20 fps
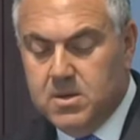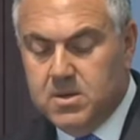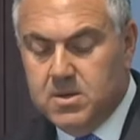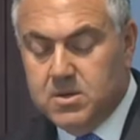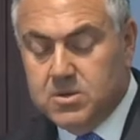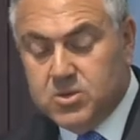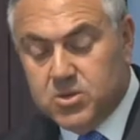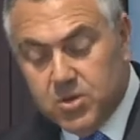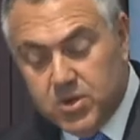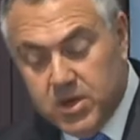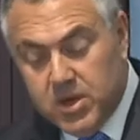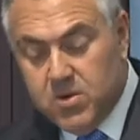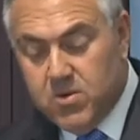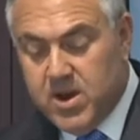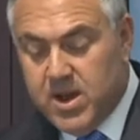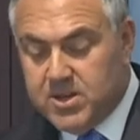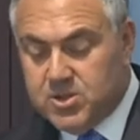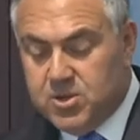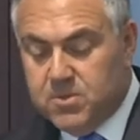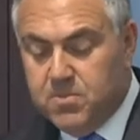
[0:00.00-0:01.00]
The two year
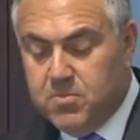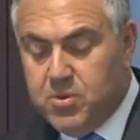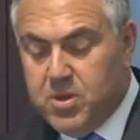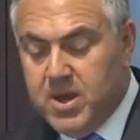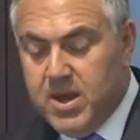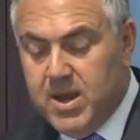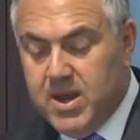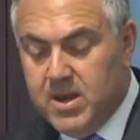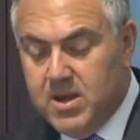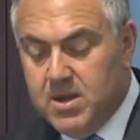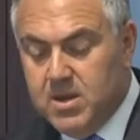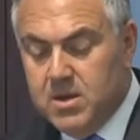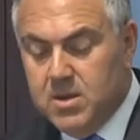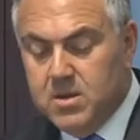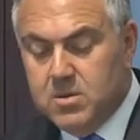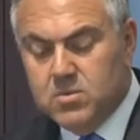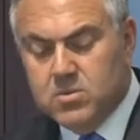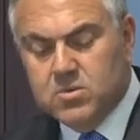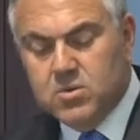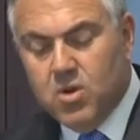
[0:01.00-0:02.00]
action plan
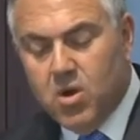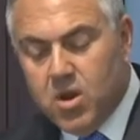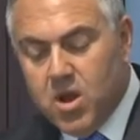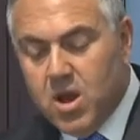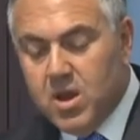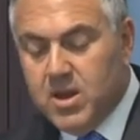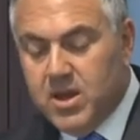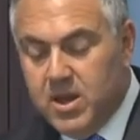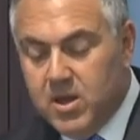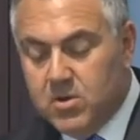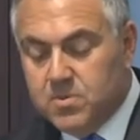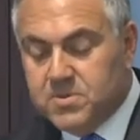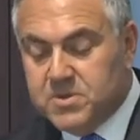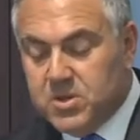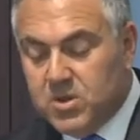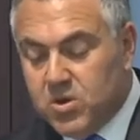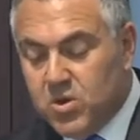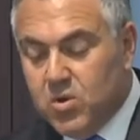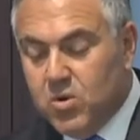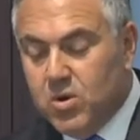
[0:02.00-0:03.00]
will not only help
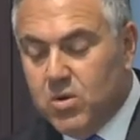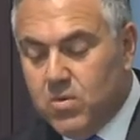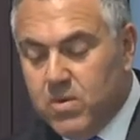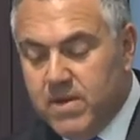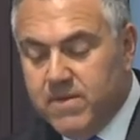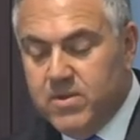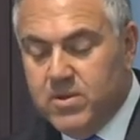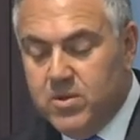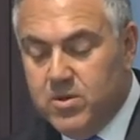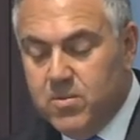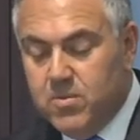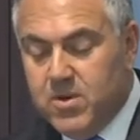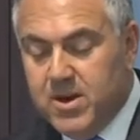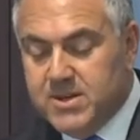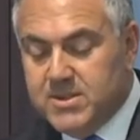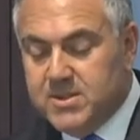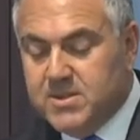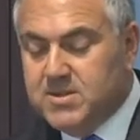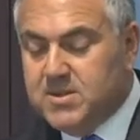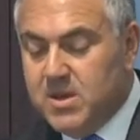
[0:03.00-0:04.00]
secure revenue
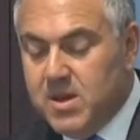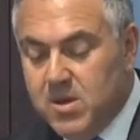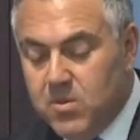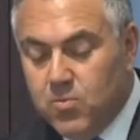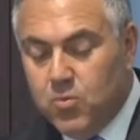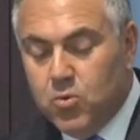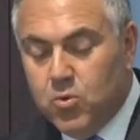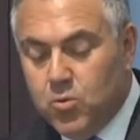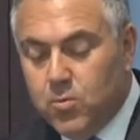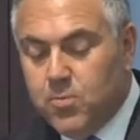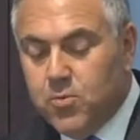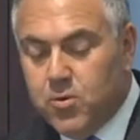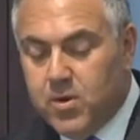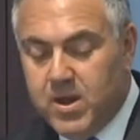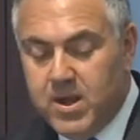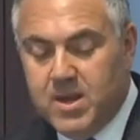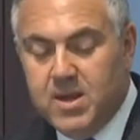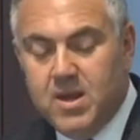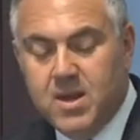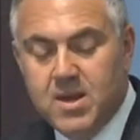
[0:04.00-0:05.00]
bases, it will
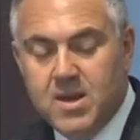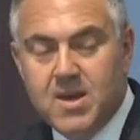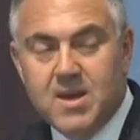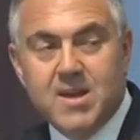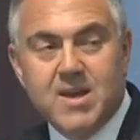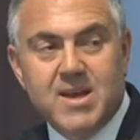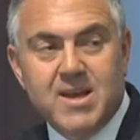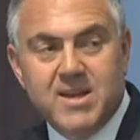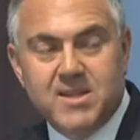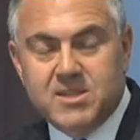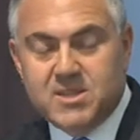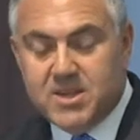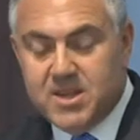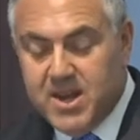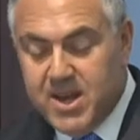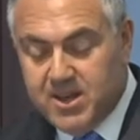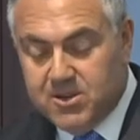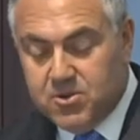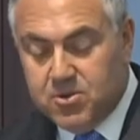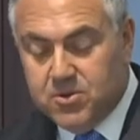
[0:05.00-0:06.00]
bring
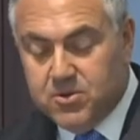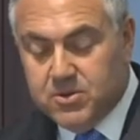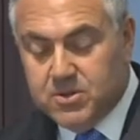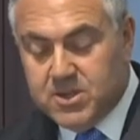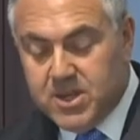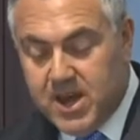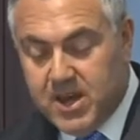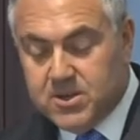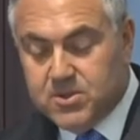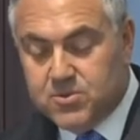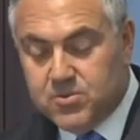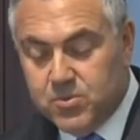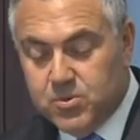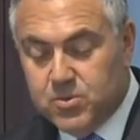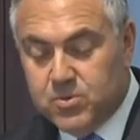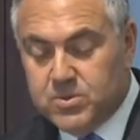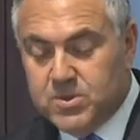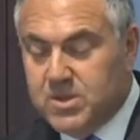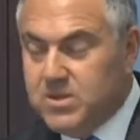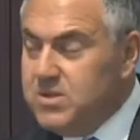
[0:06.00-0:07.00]
international tax
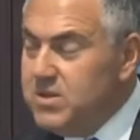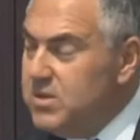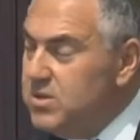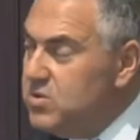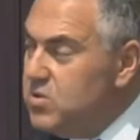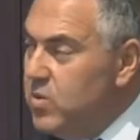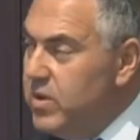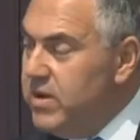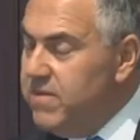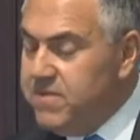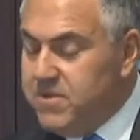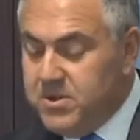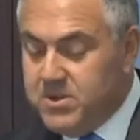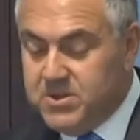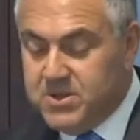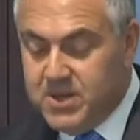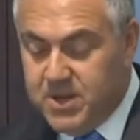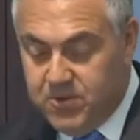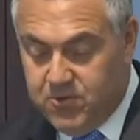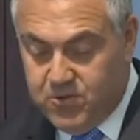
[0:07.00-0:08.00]
rules into the 21st
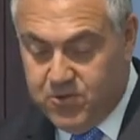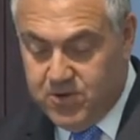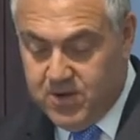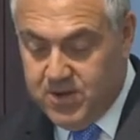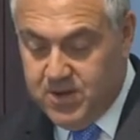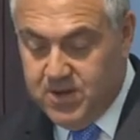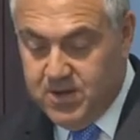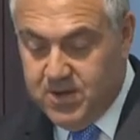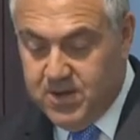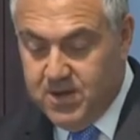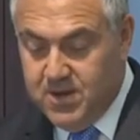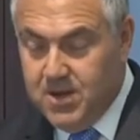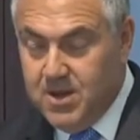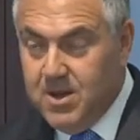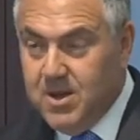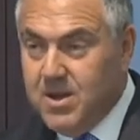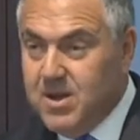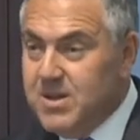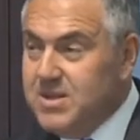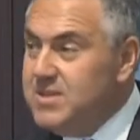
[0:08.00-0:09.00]
century,
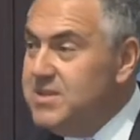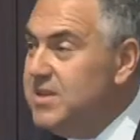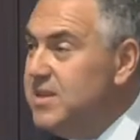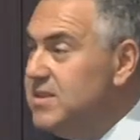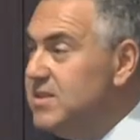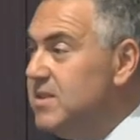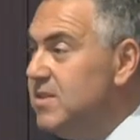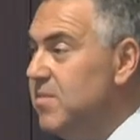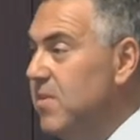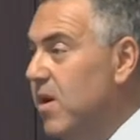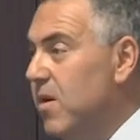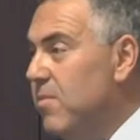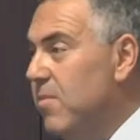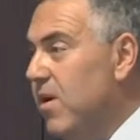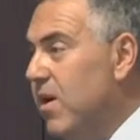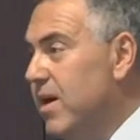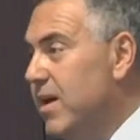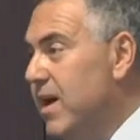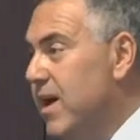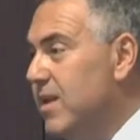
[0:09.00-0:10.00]
a system, I
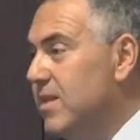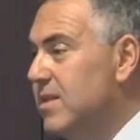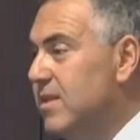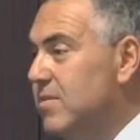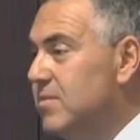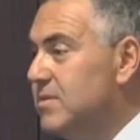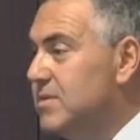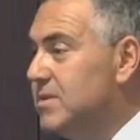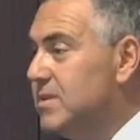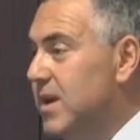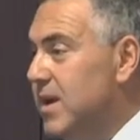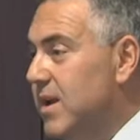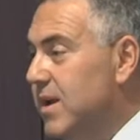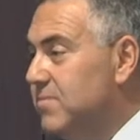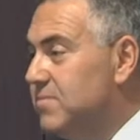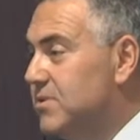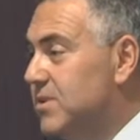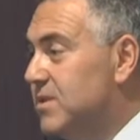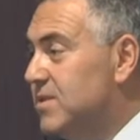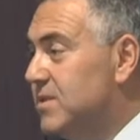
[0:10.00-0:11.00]
might add, that was set
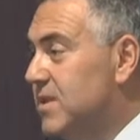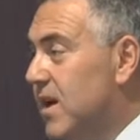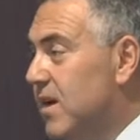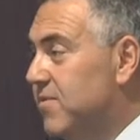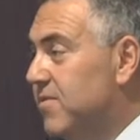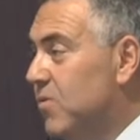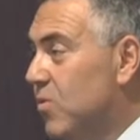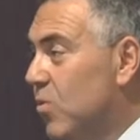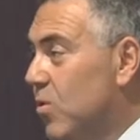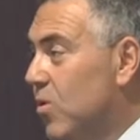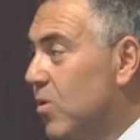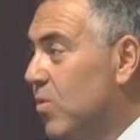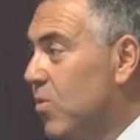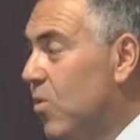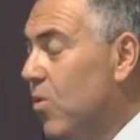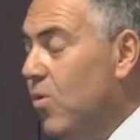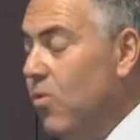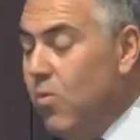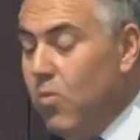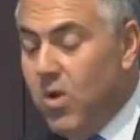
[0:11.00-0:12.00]
up just after World
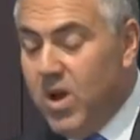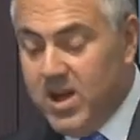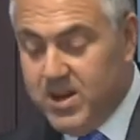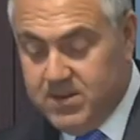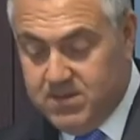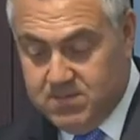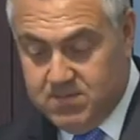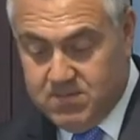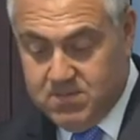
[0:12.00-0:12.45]
War I.